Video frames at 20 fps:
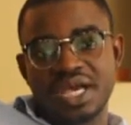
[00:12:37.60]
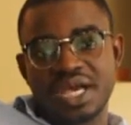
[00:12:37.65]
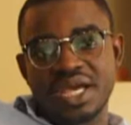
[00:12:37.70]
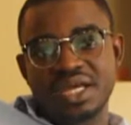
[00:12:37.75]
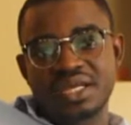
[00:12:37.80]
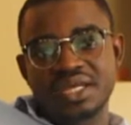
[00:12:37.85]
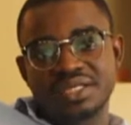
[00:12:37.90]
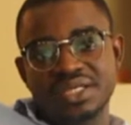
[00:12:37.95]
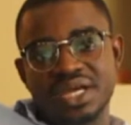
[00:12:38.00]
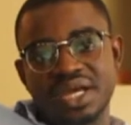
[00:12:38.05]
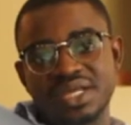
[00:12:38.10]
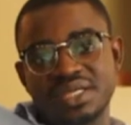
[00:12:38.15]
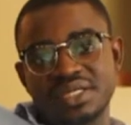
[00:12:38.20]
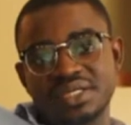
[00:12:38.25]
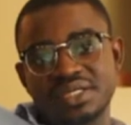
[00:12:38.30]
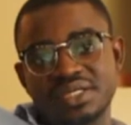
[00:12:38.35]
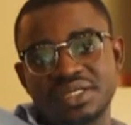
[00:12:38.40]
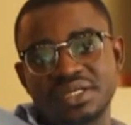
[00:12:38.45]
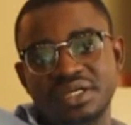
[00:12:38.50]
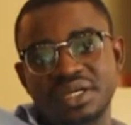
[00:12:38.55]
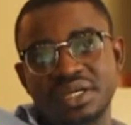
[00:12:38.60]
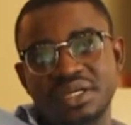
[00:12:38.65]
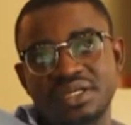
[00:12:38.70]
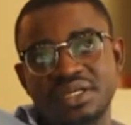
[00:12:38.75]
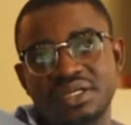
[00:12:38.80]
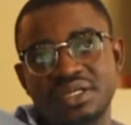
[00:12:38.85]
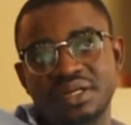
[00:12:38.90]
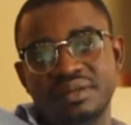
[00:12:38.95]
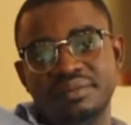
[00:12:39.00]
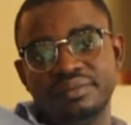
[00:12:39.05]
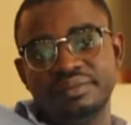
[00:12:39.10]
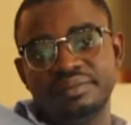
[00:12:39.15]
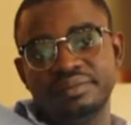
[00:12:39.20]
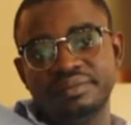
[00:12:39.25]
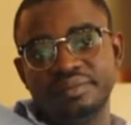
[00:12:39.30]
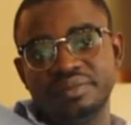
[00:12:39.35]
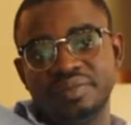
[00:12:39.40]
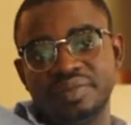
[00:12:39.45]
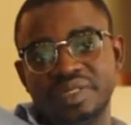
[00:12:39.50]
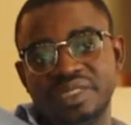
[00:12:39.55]
energized and
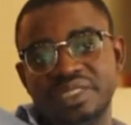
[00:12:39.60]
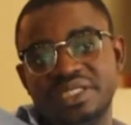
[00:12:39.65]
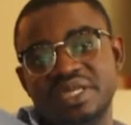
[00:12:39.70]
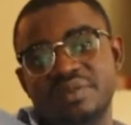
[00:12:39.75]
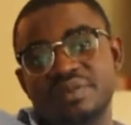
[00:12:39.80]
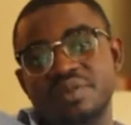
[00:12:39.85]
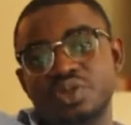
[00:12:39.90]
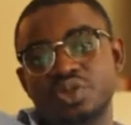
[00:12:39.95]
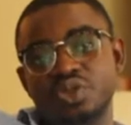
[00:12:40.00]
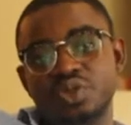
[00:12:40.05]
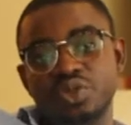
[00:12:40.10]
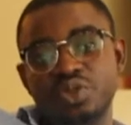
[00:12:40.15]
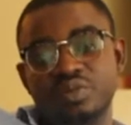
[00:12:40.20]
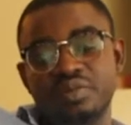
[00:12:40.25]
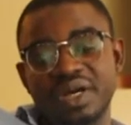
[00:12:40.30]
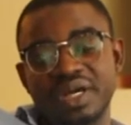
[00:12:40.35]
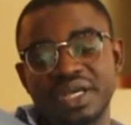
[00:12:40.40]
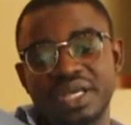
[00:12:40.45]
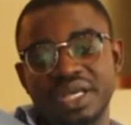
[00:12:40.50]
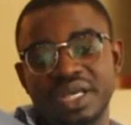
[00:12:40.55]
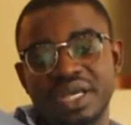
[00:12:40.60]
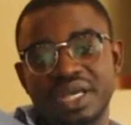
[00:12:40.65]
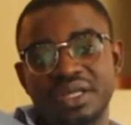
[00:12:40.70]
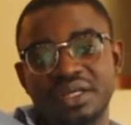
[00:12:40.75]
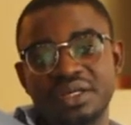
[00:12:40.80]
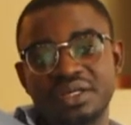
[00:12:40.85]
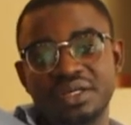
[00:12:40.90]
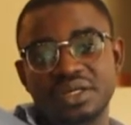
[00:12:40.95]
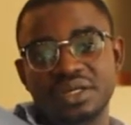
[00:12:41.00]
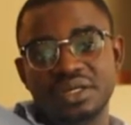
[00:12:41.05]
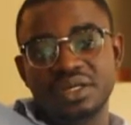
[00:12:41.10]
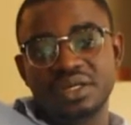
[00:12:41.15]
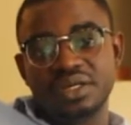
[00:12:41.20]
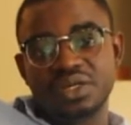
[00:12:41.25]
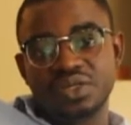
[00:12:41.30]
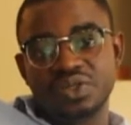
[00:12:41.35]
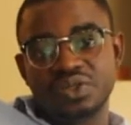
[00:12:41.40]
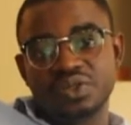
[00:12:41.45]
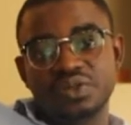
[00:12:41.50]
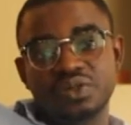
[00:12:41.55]
determined not to look back again.
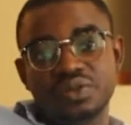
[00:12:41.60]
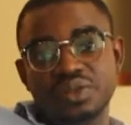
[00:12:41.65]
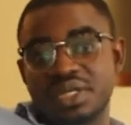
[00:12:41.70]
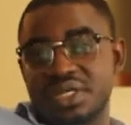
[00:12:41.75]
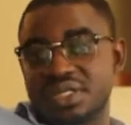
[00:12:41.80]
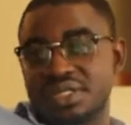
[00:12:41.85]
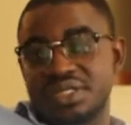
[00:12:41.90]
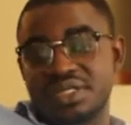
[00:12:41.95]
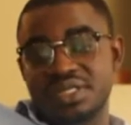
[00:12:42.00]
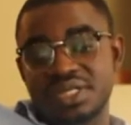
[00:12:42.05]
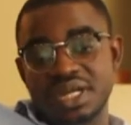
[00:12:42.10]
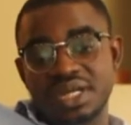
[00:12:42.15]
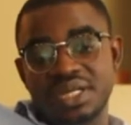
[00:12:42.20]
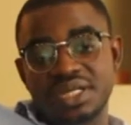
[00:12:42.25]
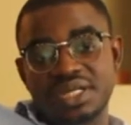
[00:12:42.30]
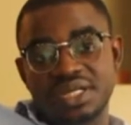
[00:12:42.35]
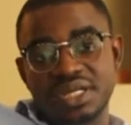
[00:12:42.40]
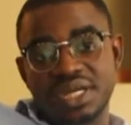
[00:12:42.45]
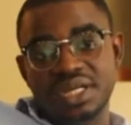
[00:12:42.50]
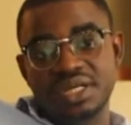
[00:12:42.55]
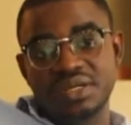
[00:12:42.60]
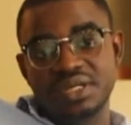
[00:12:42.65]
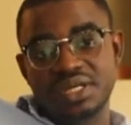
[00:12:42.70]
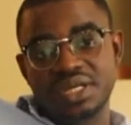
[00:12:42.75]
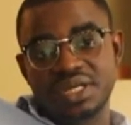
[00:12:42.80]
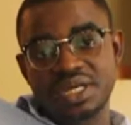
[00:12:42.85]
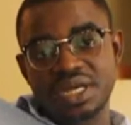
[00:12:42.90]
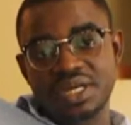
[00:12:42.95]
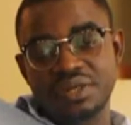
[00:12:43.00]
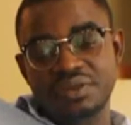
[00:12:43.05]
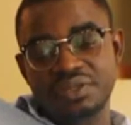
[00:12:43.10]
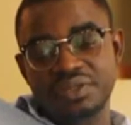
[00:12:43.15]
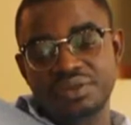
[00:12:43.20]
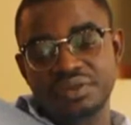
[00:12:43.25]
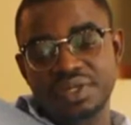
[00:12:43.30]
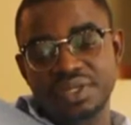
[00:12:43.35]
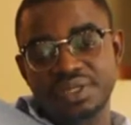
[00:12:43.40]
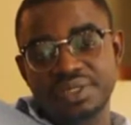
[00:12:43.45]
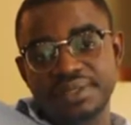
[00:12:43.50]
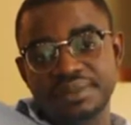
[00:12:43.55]
So yes, Yali was
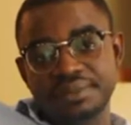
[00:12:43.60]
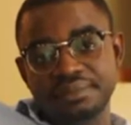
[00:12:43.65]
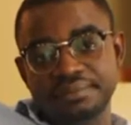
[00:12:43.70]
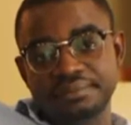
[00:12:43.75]
great.